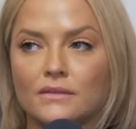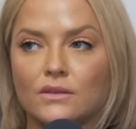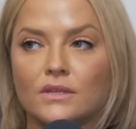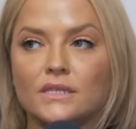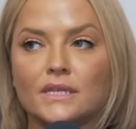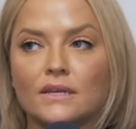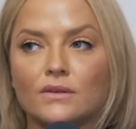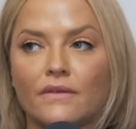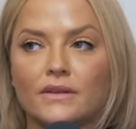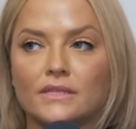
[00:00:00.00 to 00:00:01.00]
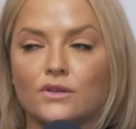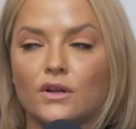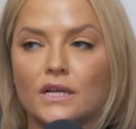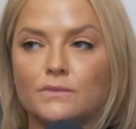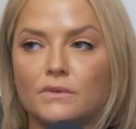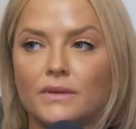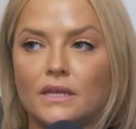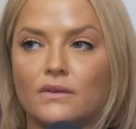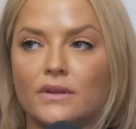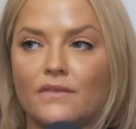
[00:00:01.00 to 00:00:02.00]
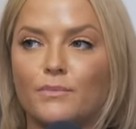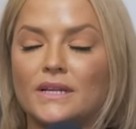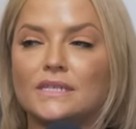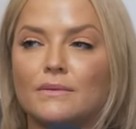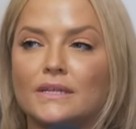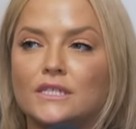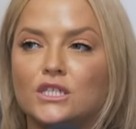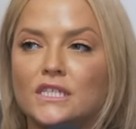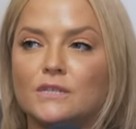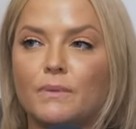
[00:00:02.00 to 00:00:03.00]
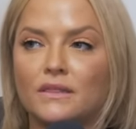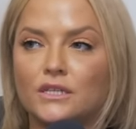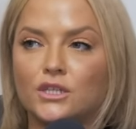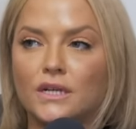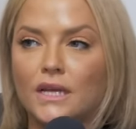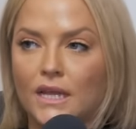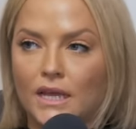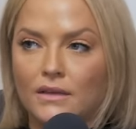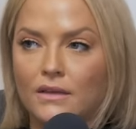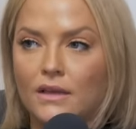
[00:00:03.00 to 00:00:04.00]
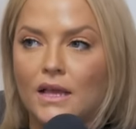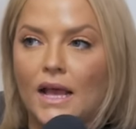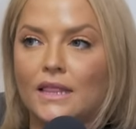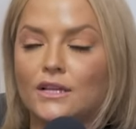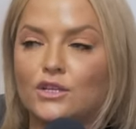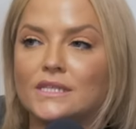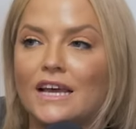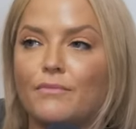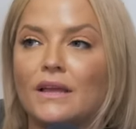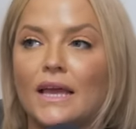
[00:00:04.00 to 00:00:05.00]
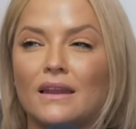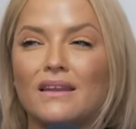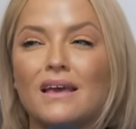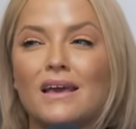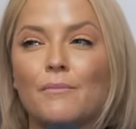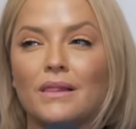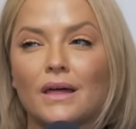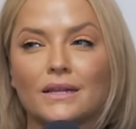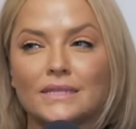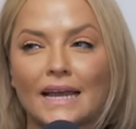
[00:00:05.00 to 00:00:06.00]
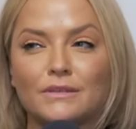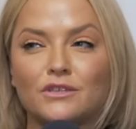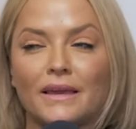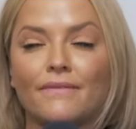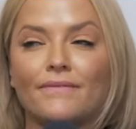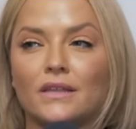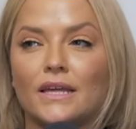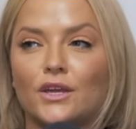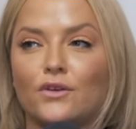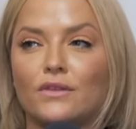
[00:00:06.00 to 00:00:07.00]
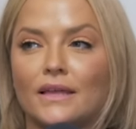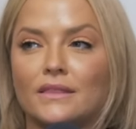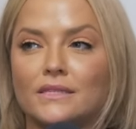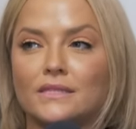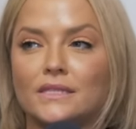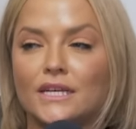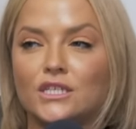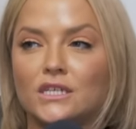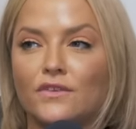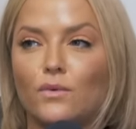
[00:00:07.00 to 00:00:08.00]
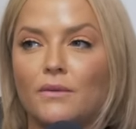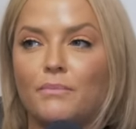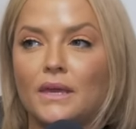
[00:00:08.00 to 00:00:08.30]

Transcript: So the dick is obviously your husband being there, whatever, but it's a G-spot that you're hitting, and then you just have, again, but a lot of times you may feel that you like the sensation of you want to